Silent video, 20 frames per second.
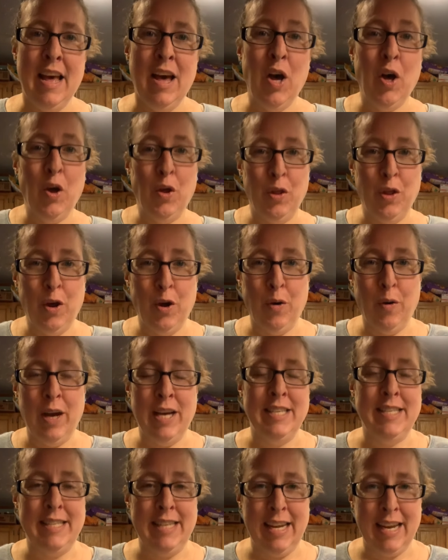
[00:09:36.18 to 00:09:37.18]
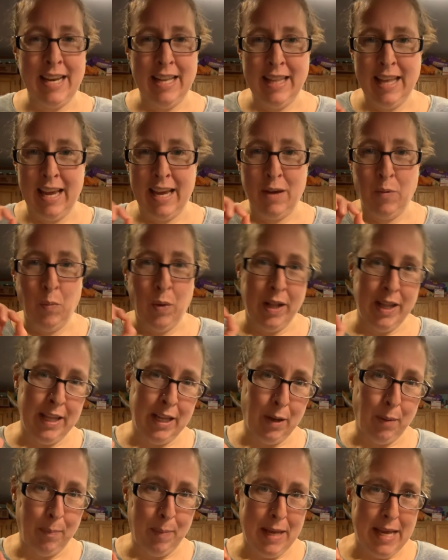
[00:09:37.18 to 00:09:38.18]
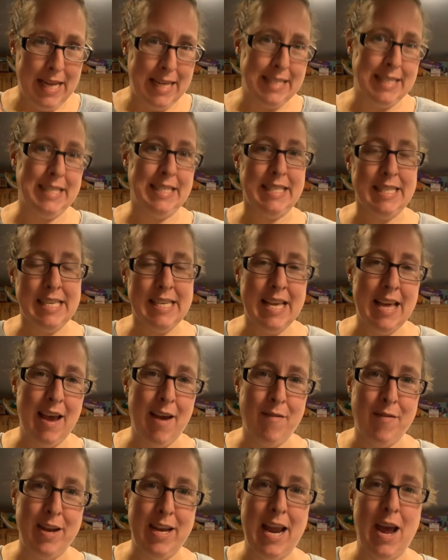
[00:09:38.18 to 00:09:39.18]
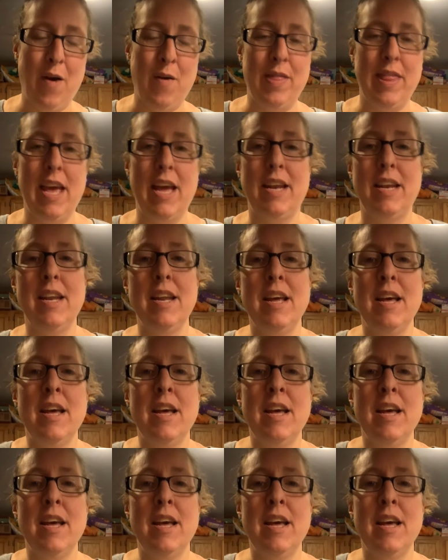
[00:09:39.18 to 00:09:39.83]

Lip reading: although I sneak like 1 little piece every now and then.